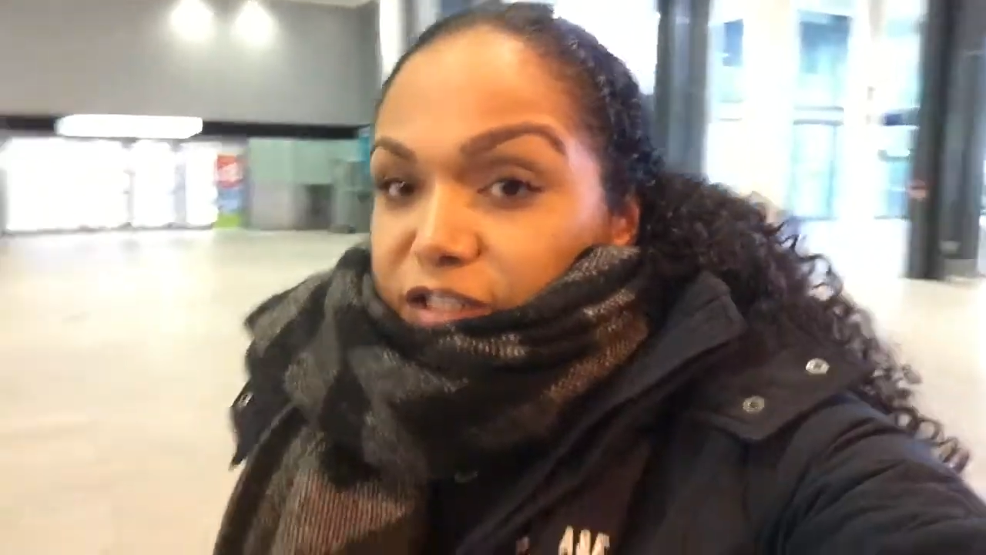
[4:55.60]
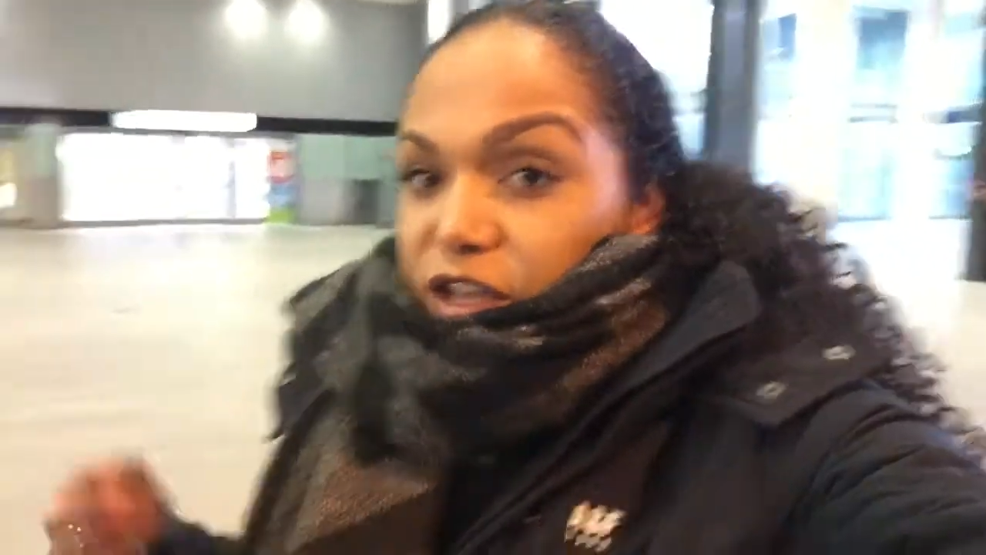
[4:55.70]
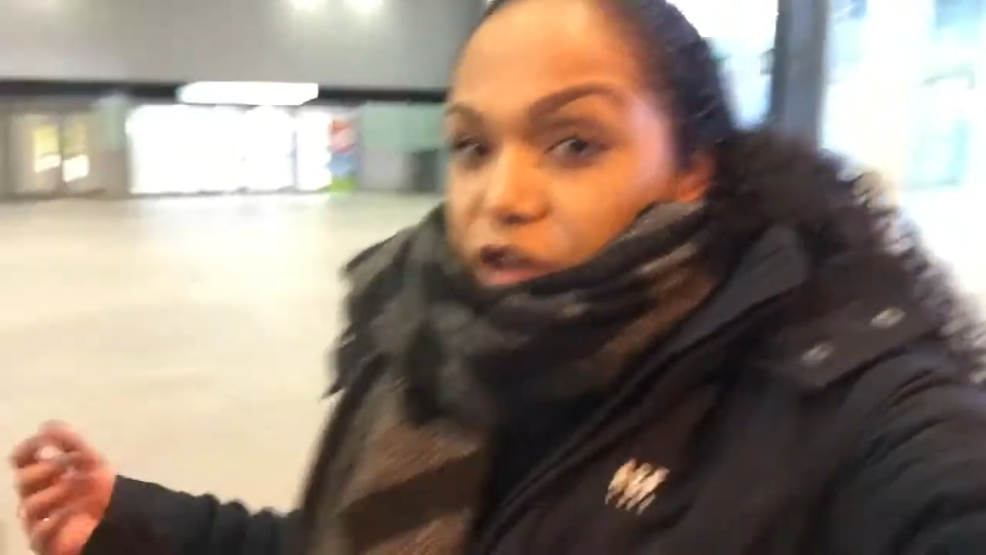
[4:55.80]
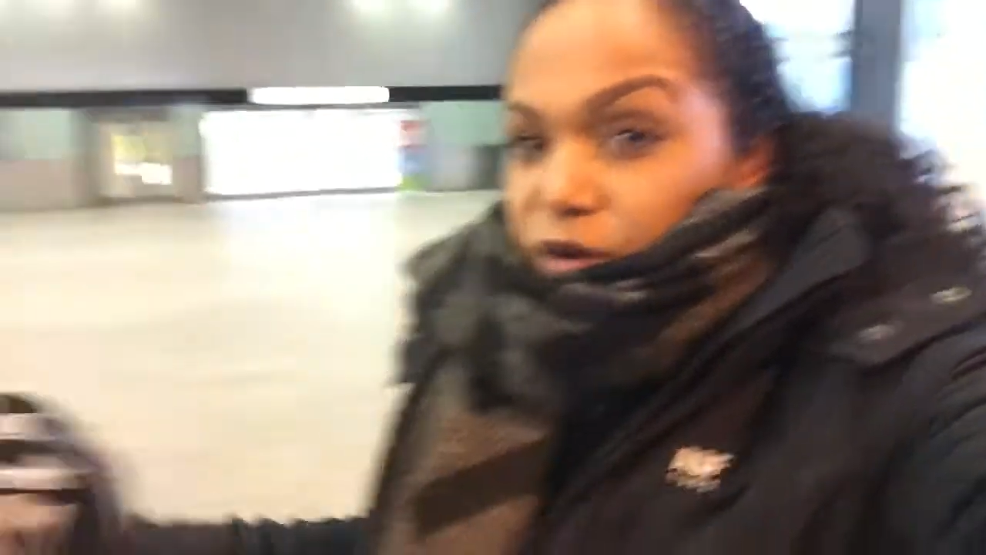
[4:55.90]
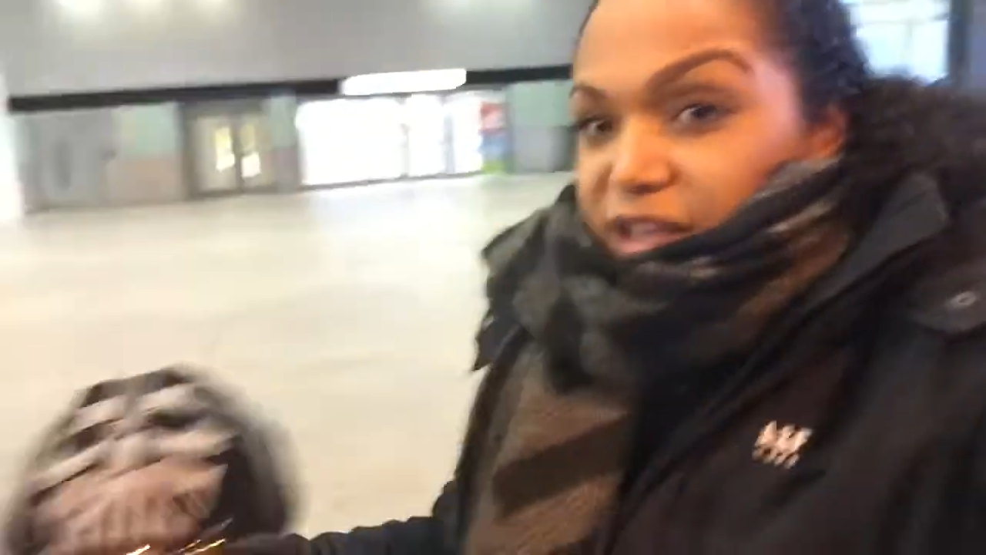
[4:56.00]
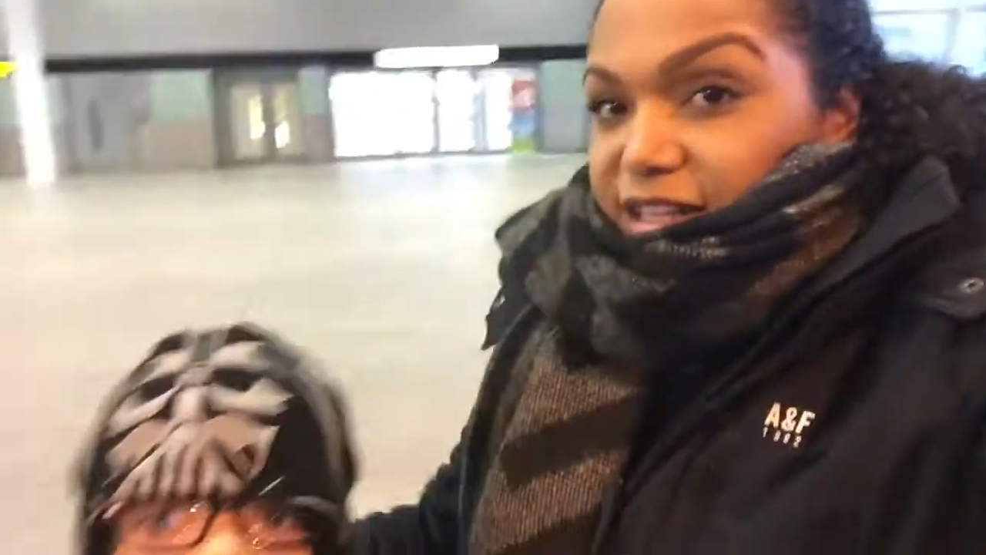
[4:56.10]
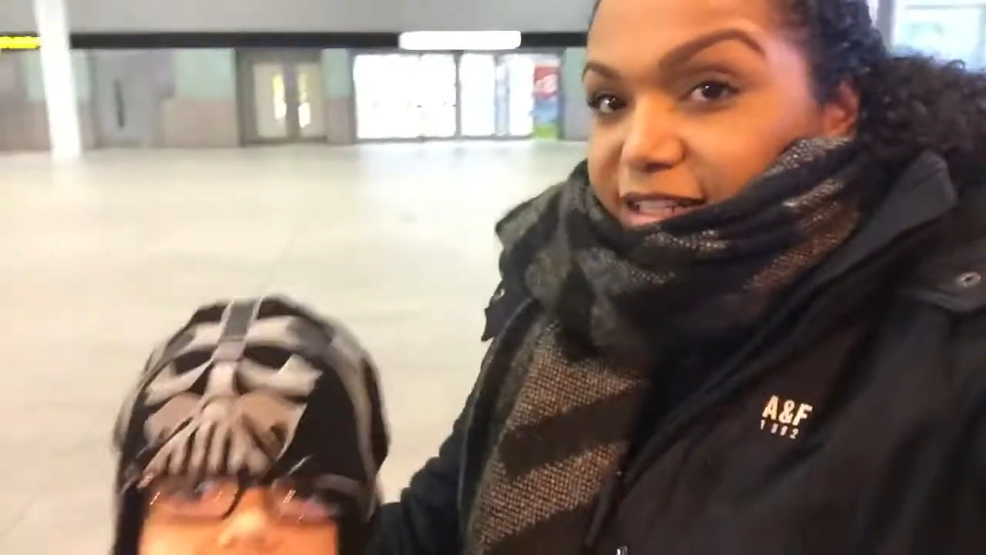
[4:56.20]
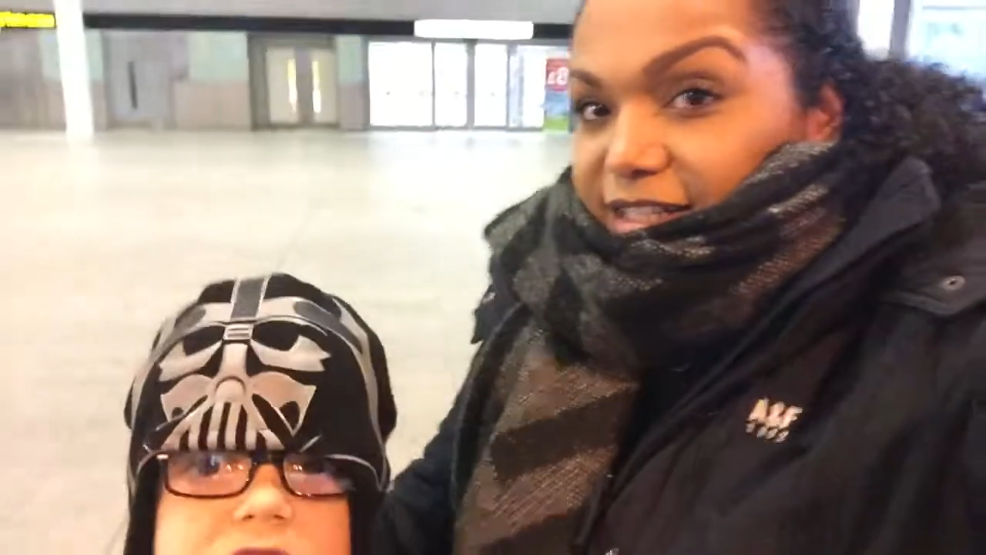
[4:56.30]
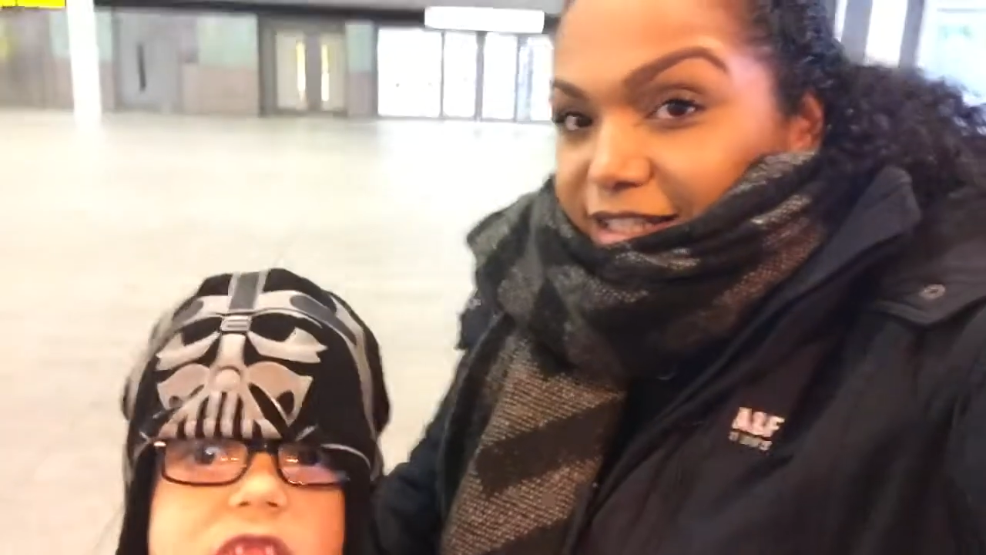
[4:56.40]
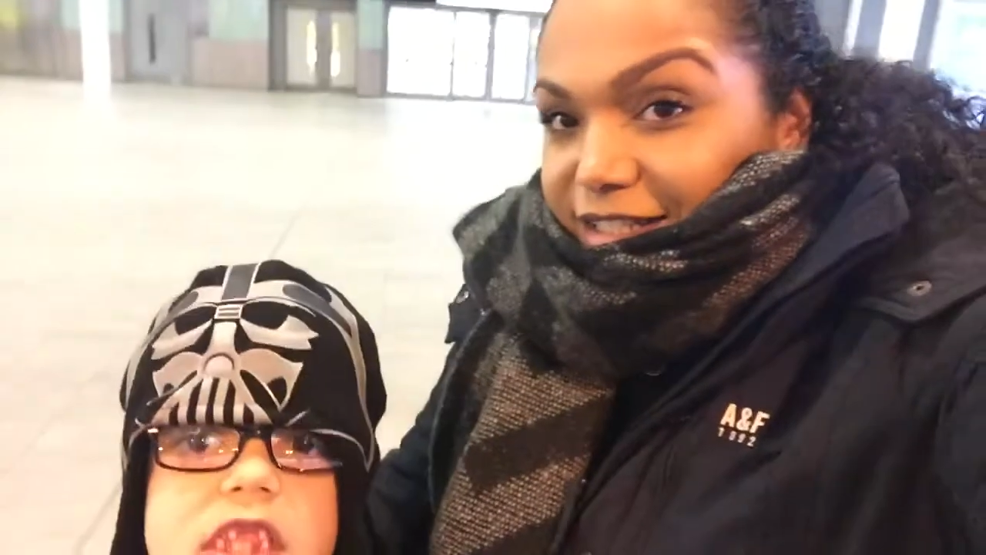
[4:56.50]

So it's